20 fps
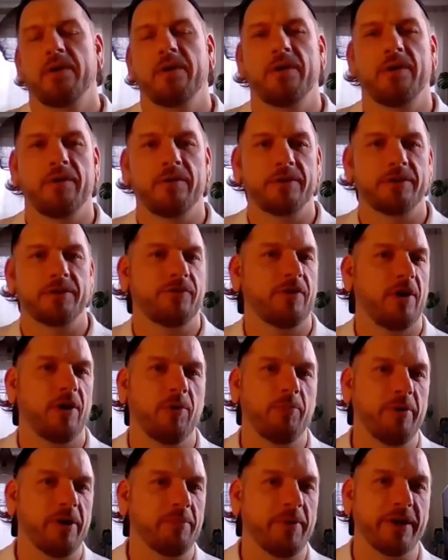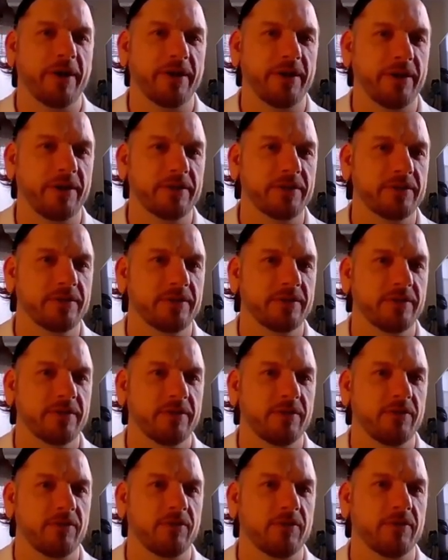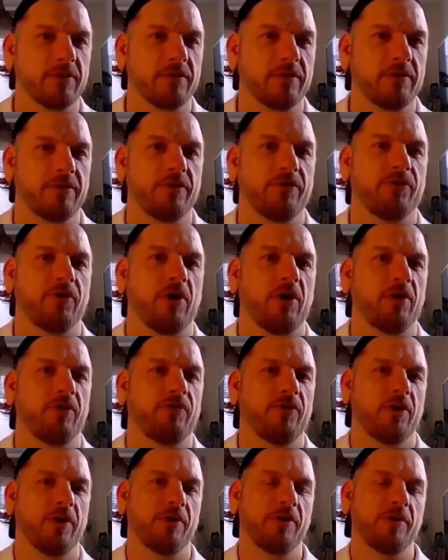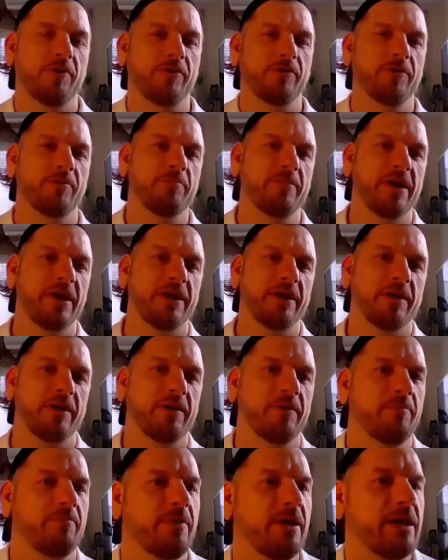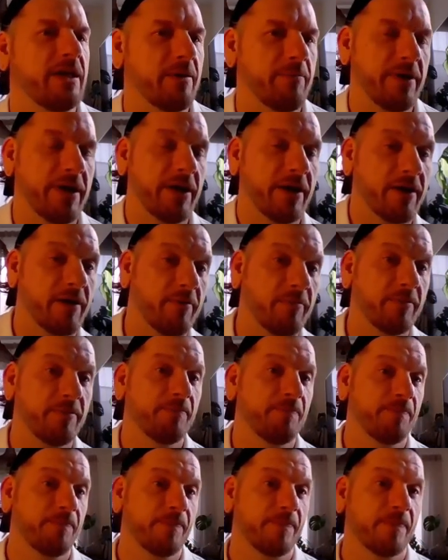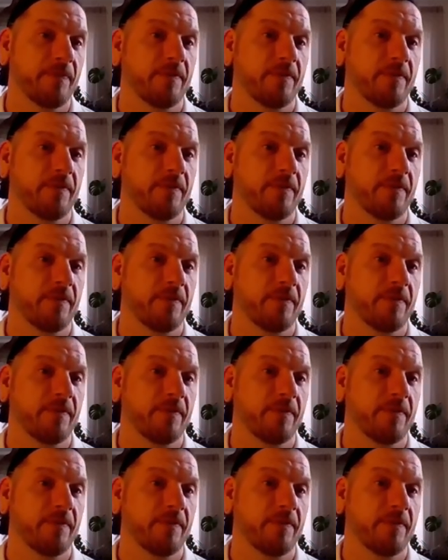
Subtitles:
just follow Big Mac index, or follow the medium income.